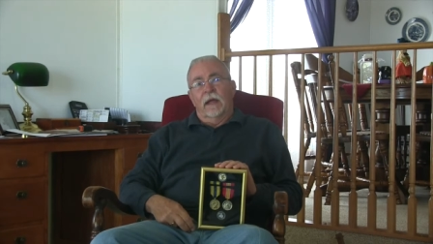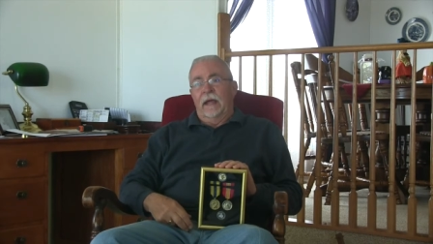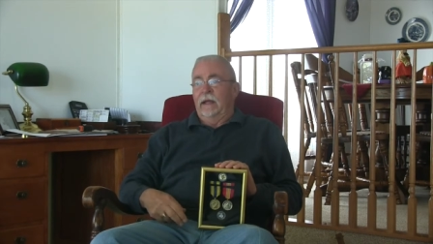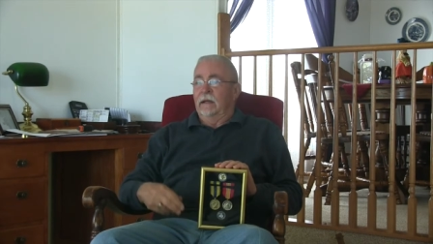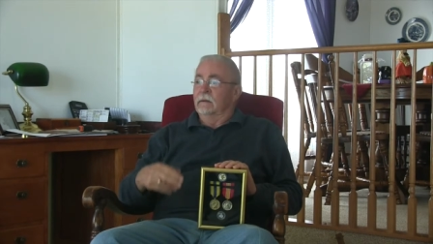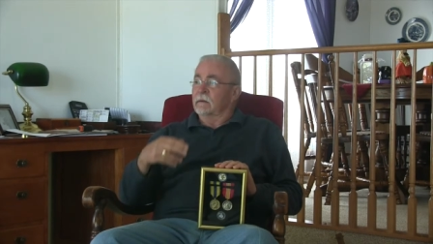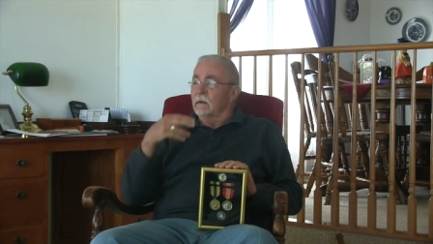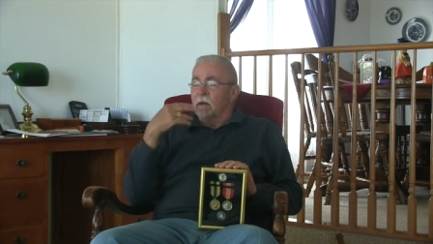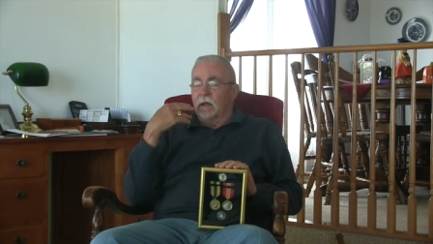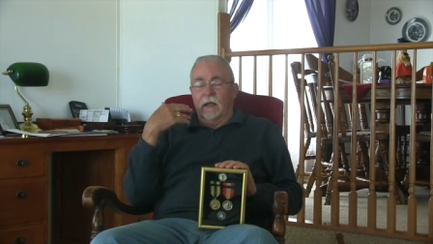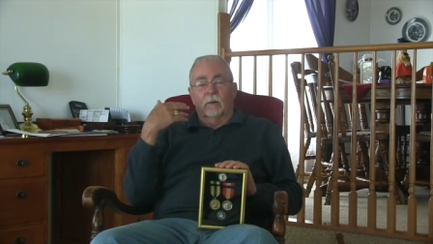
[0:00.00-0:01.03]
And
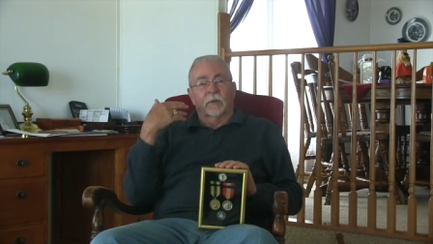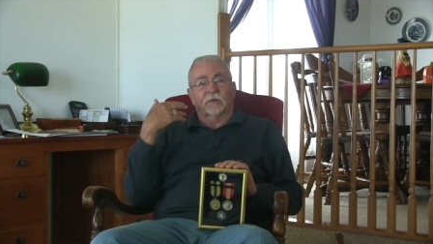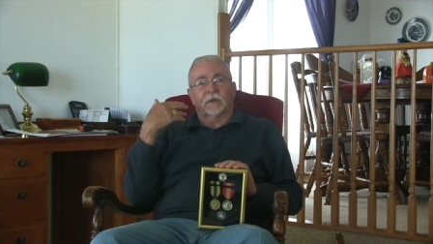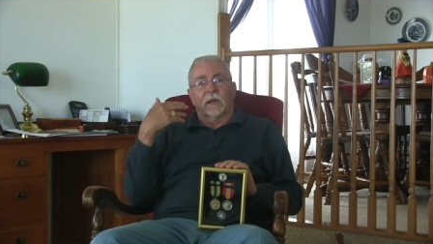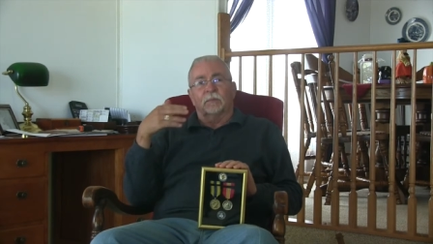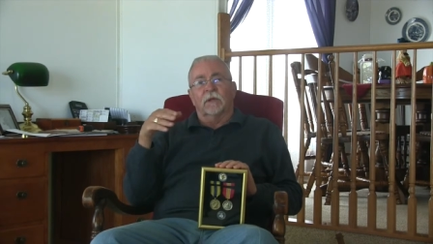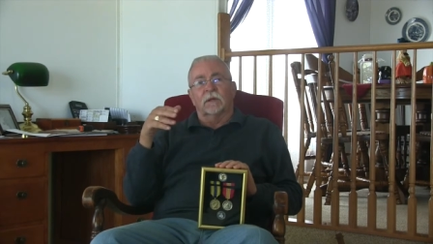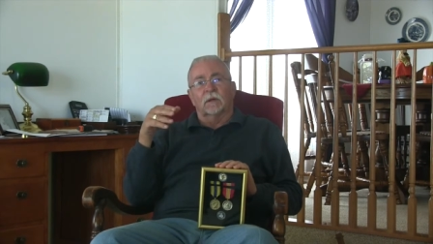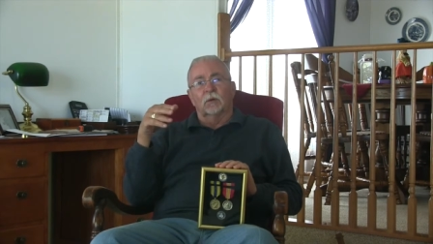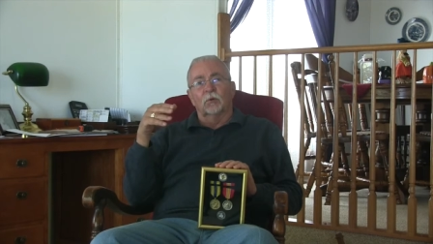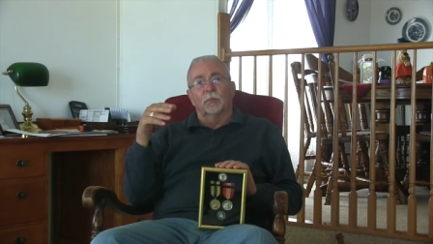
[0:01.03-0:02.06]
I was kept in
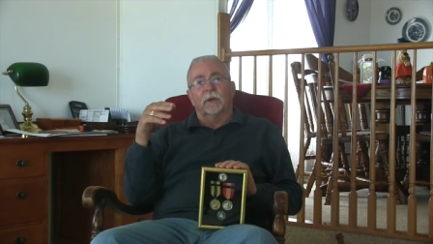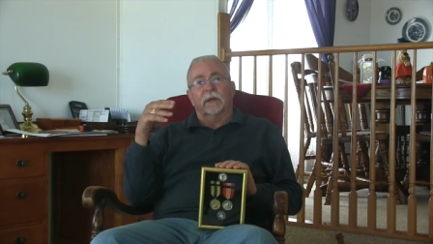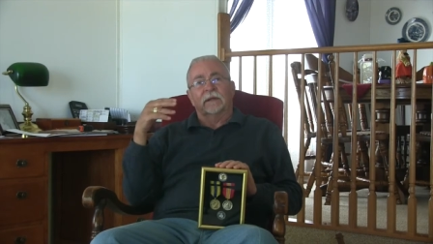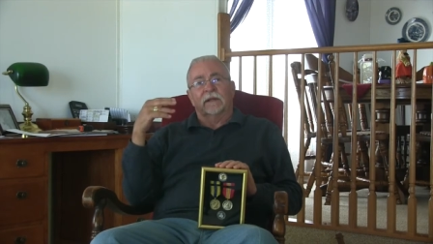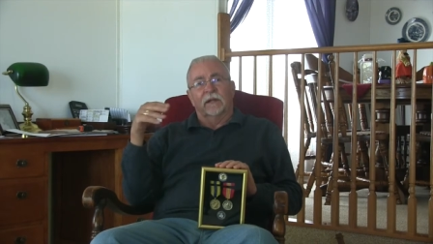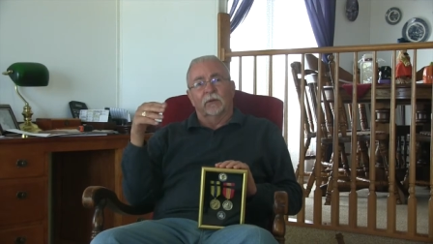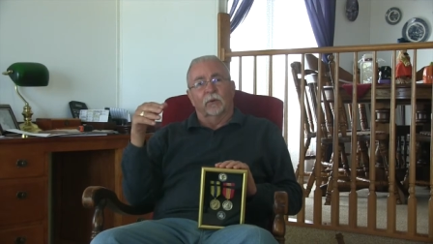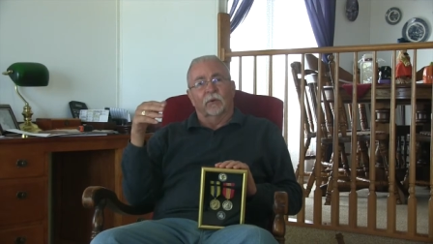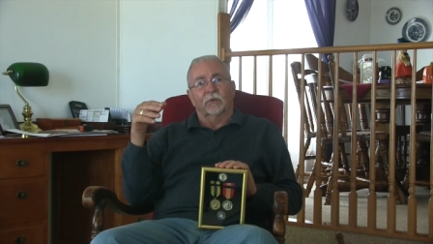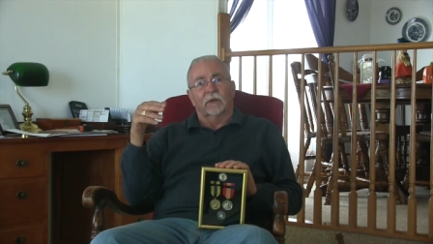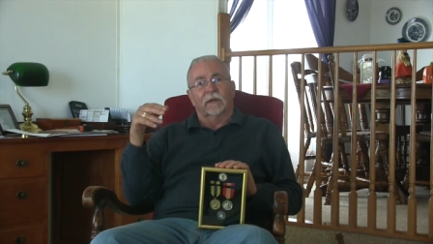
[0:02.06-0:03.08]
the loop
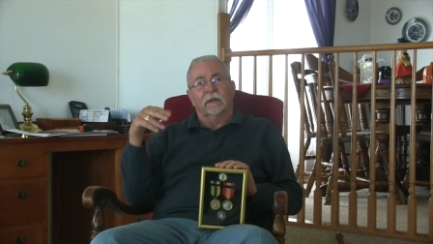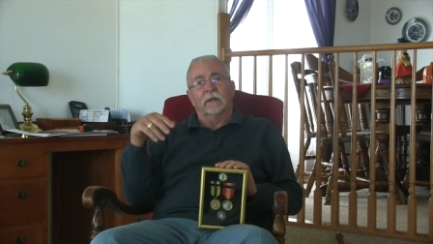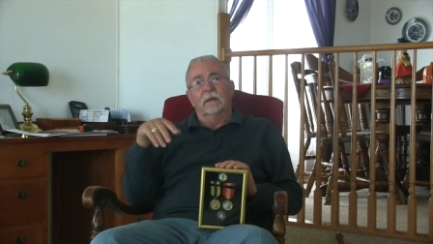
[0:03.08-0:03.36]
continuously.